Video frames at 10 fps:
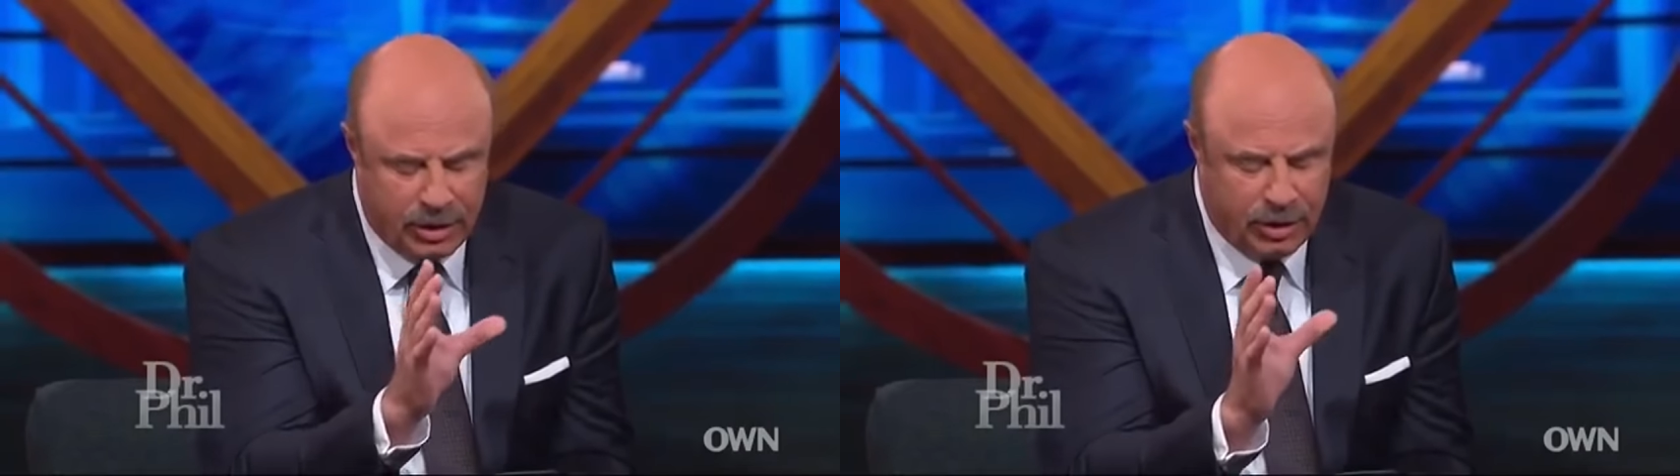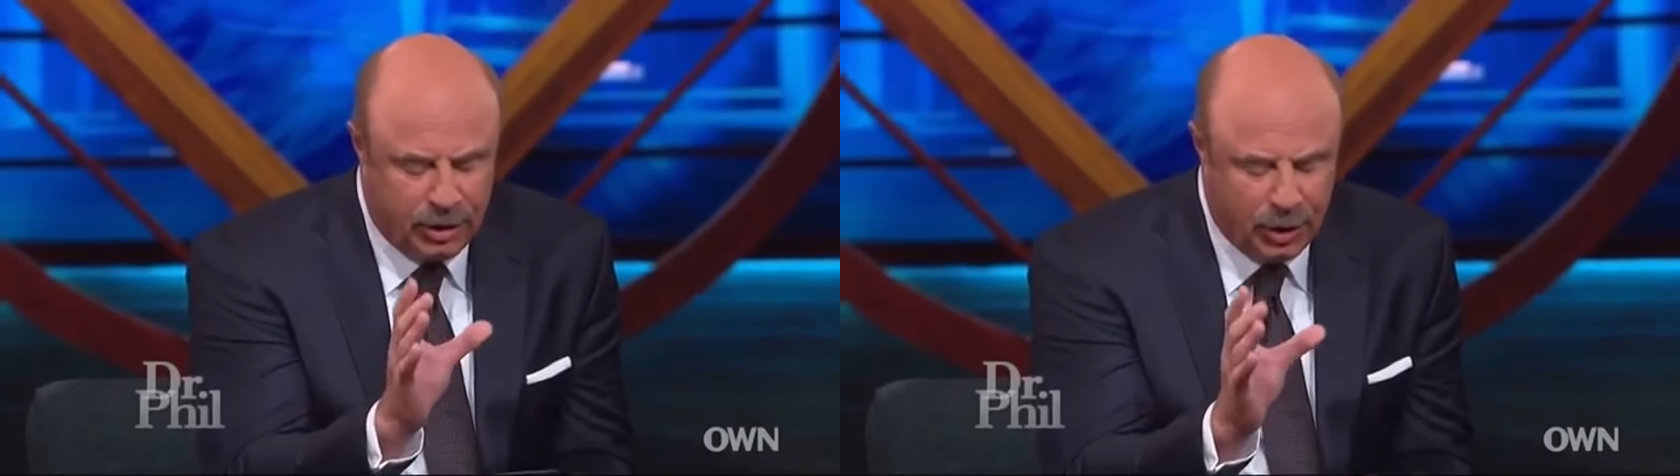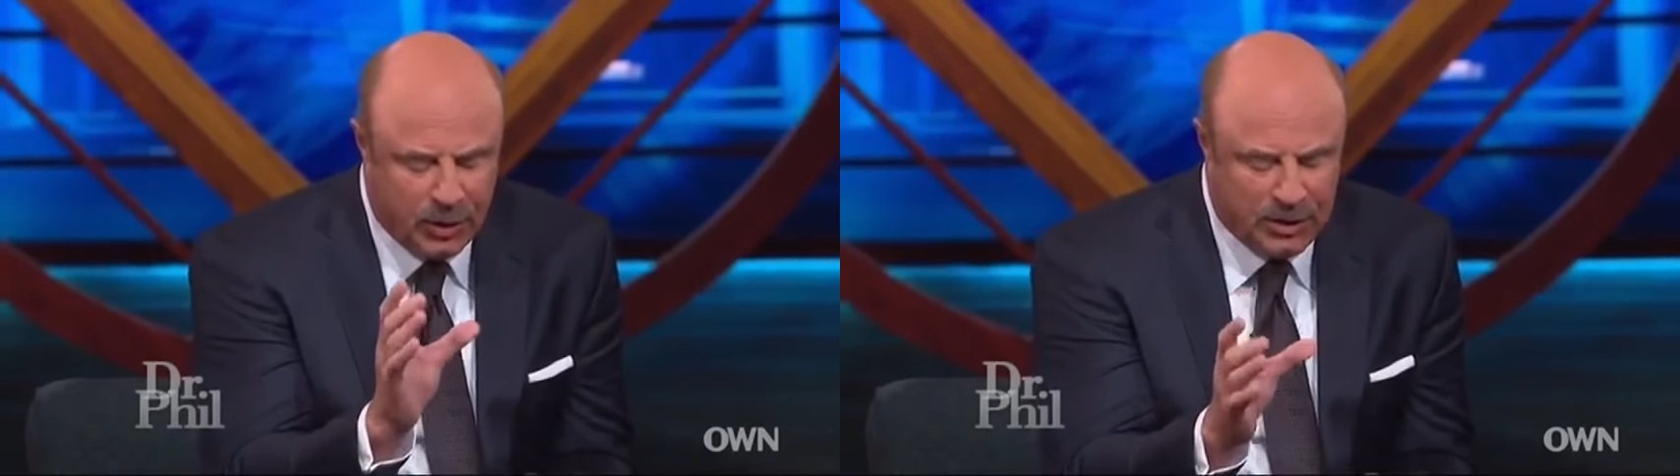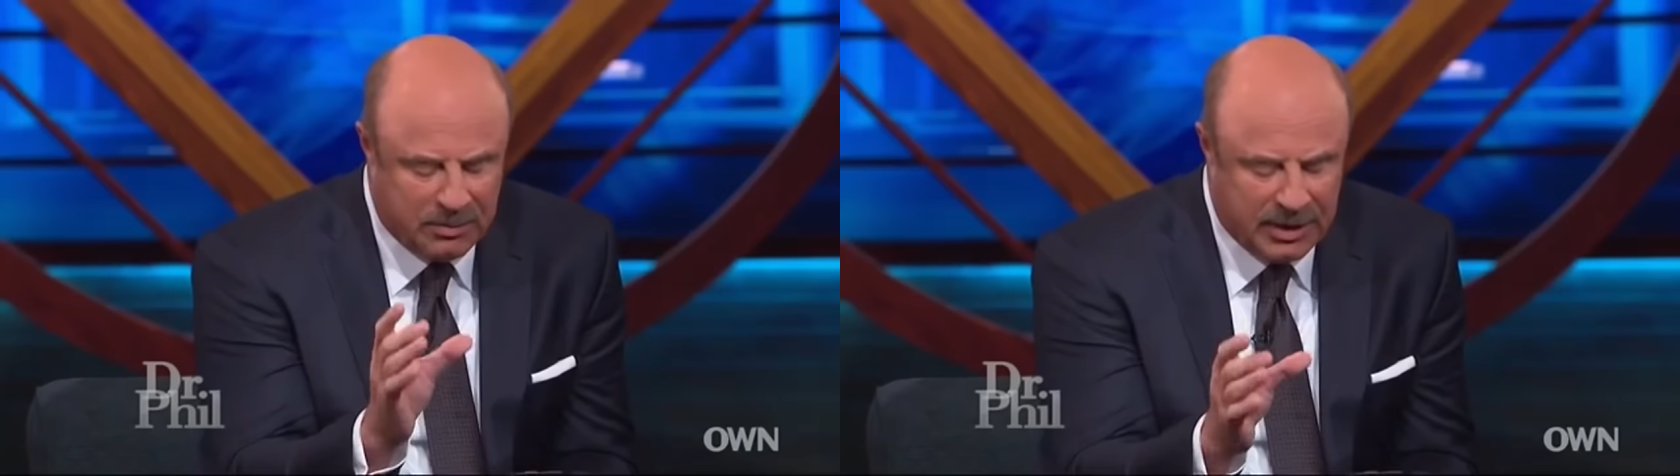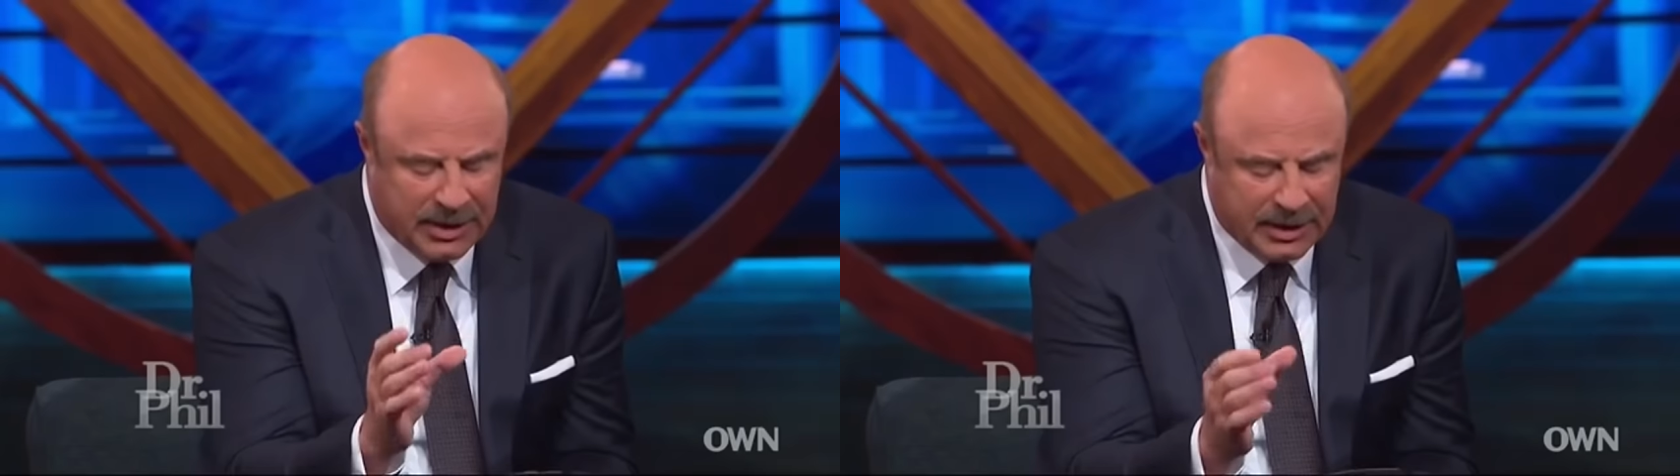You
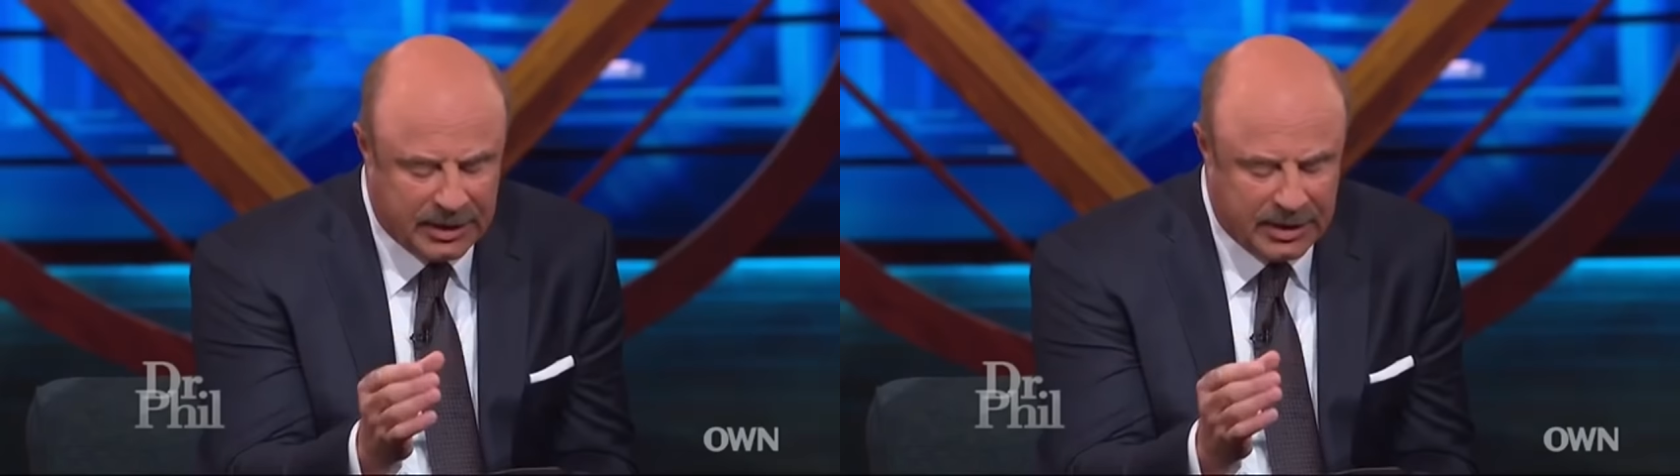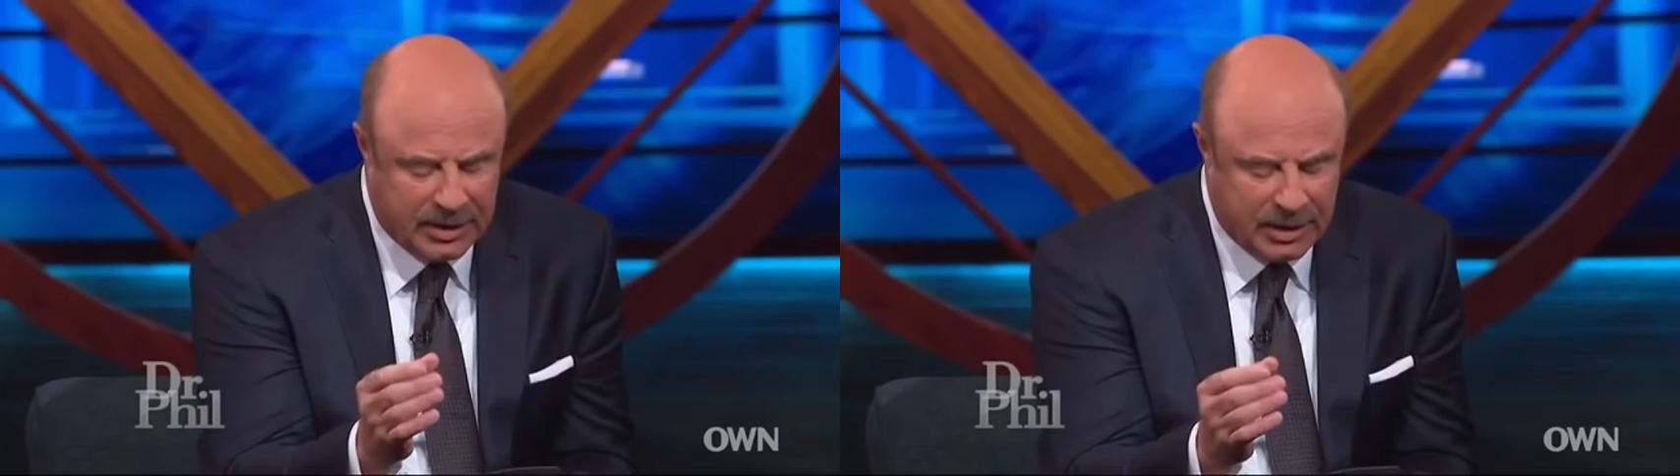admit...